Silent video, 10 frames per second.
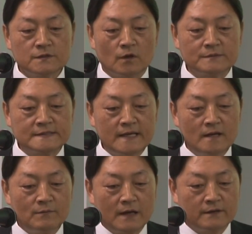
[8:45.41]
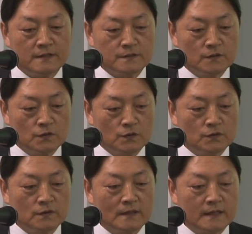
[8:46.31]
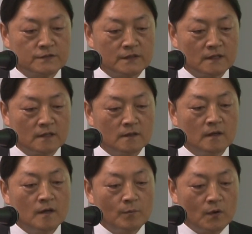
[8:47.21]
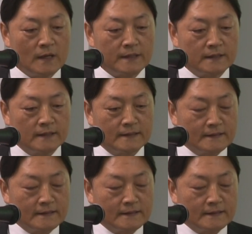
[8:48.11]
of cell migration due to electrical polarity.